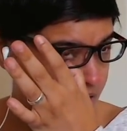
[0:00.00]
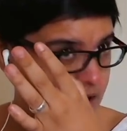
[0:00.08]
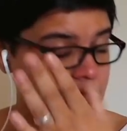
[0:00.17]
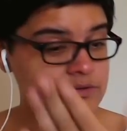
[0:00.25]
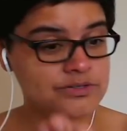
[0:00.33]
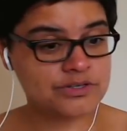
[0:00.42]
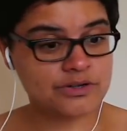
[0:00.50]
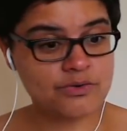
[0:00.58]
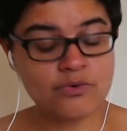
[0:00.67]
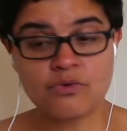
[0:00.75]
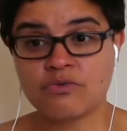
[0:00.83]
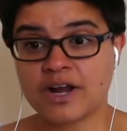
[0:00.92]
I was like
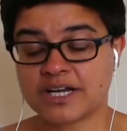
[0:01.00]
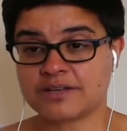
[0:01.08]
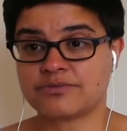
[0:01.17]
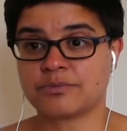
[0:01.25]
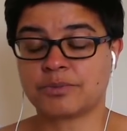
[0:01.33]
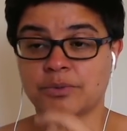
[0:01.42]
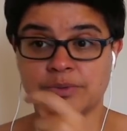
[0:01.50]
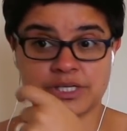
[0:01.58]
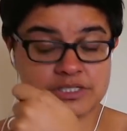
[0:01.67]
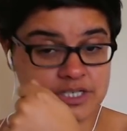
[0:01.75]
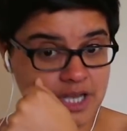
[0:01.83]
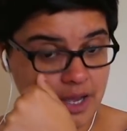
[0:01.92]
all ready for Bobby
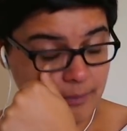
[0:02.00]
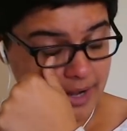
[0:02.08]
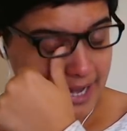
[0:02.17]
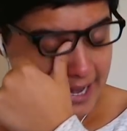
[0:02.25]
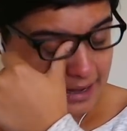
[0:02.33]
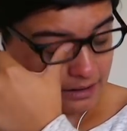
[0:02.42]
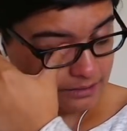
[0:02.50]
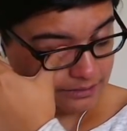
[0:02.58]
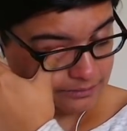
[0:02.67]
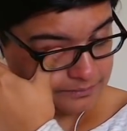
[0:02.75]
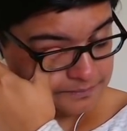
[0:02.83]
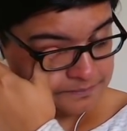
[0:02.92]
to go in
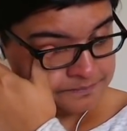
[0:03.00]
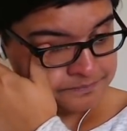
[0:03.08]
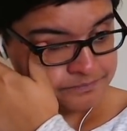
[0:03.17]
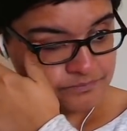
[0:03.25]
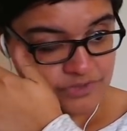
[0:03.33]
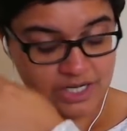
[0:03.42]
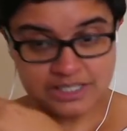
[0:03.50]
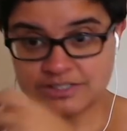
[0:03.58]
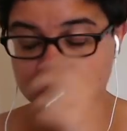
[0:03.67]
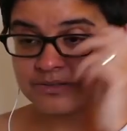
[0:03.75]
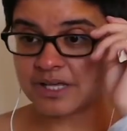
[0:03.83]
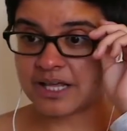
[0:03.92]
and
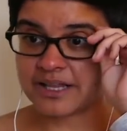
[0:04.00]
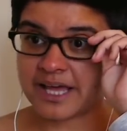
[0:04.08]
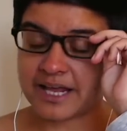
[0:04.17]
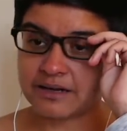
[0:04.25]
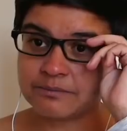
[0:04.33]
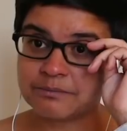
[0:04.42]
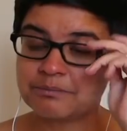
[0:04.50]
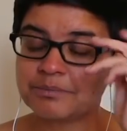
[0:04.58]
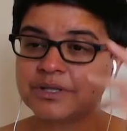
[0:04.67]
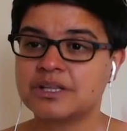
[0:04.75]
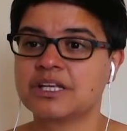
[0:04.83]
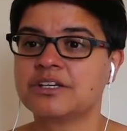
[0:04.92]
do that then.
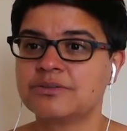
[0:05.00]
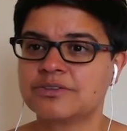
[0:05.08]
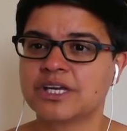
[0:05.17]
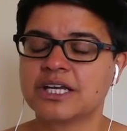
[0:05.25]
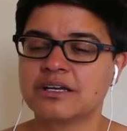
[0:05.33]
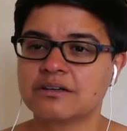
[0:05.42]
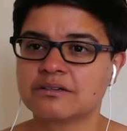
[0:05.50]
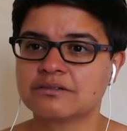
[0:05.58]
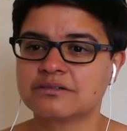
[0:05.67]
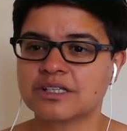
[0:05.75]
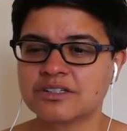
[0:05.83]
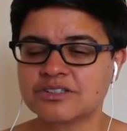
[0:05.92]
But then you think,
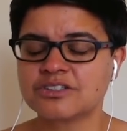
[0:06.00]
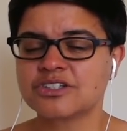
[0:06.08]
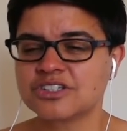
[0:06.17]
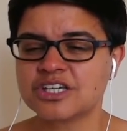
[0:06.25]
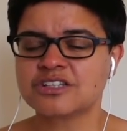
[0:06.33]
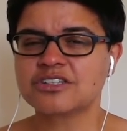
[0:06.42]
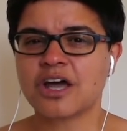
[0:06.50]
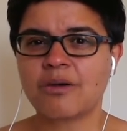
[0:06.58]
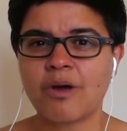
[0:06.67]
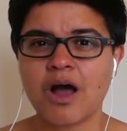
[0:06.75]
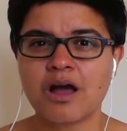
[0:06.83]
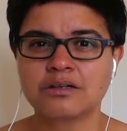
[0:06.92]
that's just
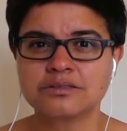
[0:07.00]
Katoa?